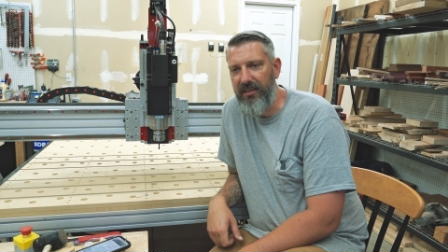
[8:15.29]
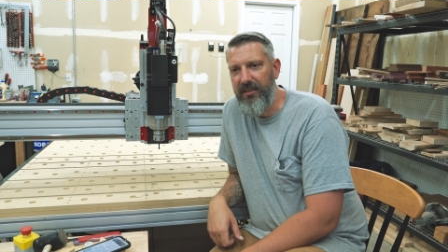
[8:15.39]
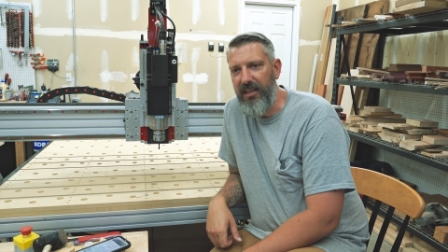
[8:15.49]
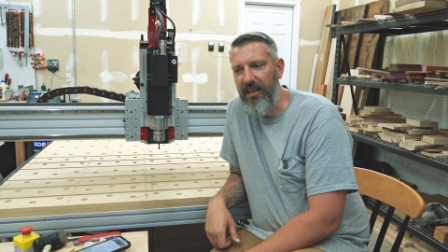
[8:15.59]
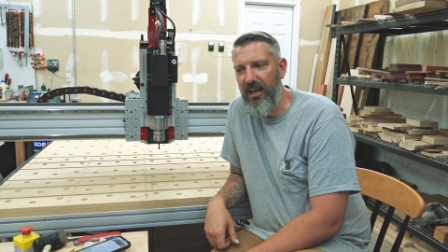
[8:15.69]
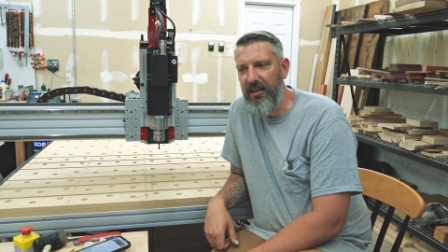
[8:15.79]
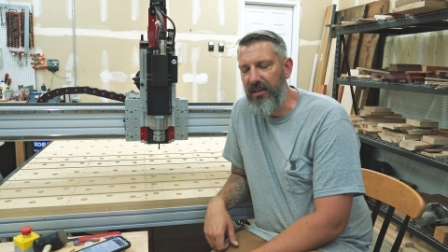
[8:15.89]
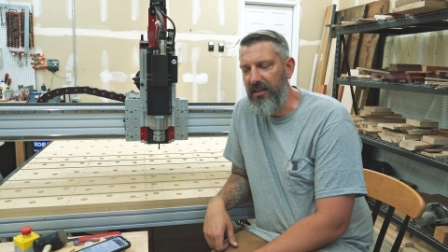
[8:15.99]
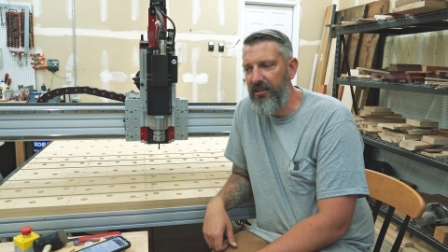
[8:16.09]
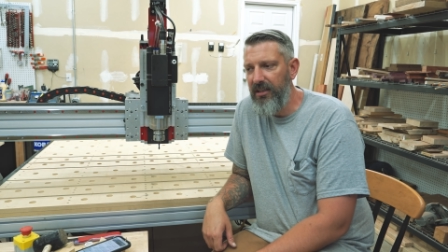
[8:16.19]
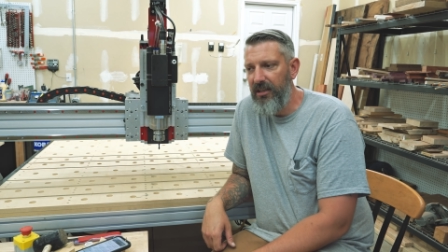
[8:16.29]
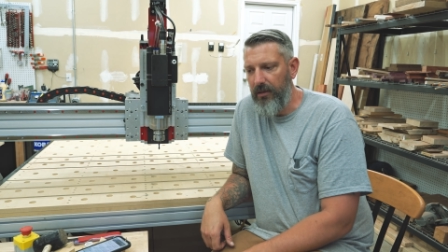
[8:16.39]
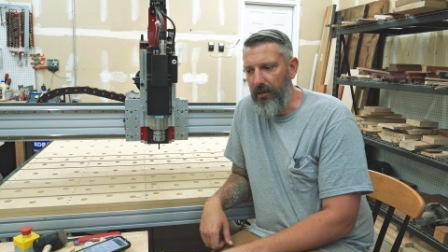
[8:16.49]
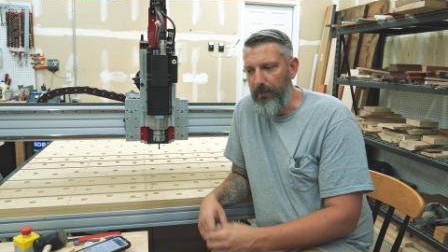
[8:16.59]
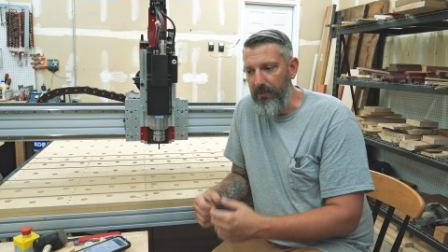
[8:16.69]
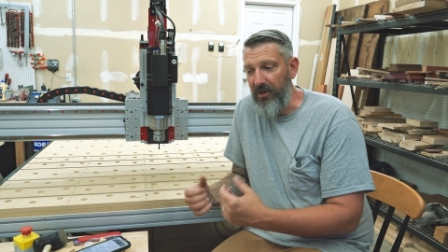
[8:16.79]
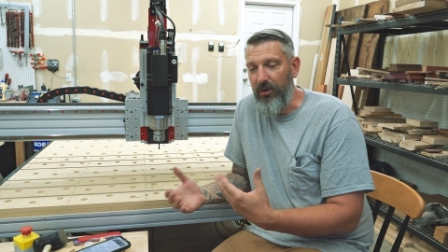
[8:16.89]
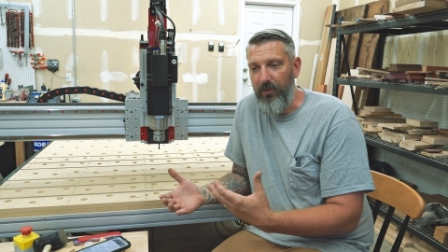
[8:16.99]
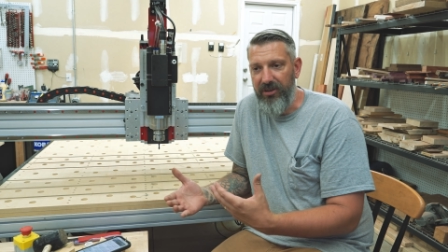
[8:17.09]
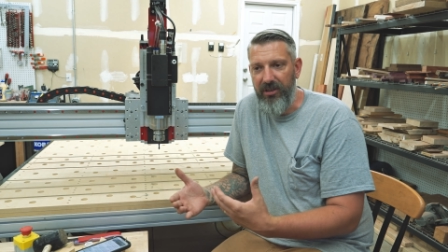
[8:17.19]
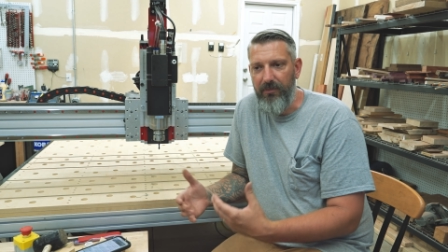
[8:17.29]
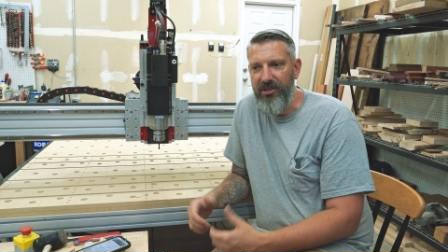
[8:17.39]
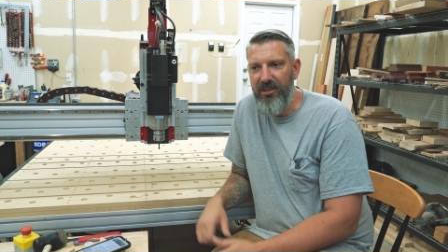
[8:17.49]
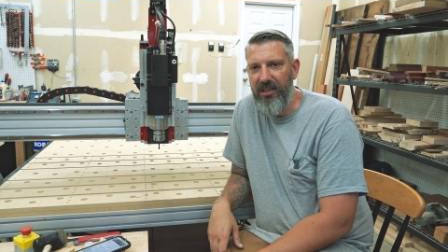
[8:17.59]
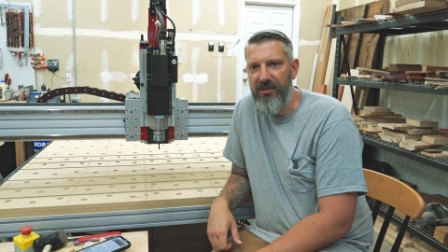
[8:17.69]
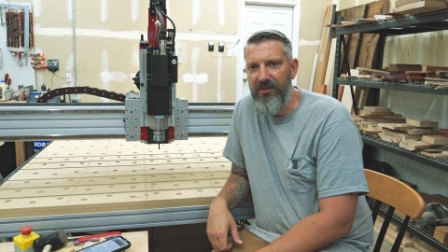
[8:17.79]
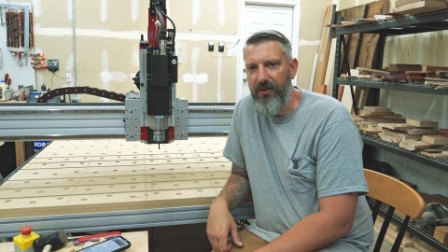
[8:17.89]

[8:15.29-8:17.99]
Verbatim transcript: they kind of uh, built with their machines.